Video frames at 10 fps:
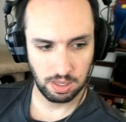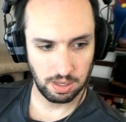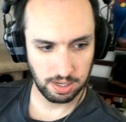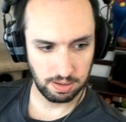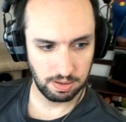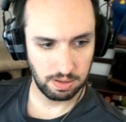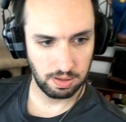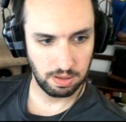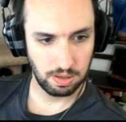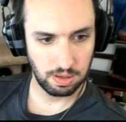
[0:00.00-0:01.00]
okay,
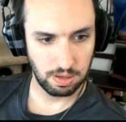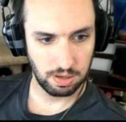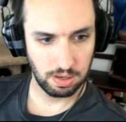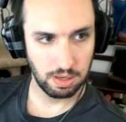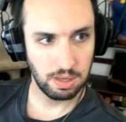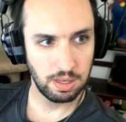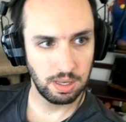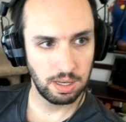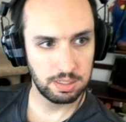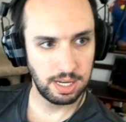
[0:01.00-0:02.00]

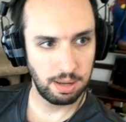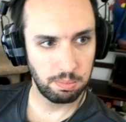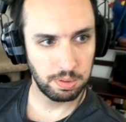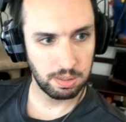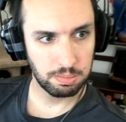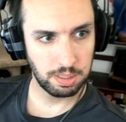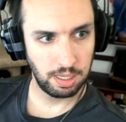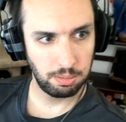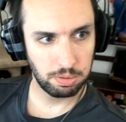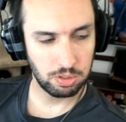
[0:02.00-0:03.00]
untap, I'll
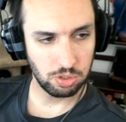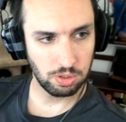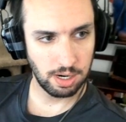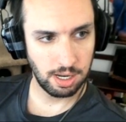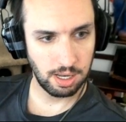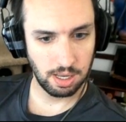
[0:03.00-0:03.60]
keep, draw.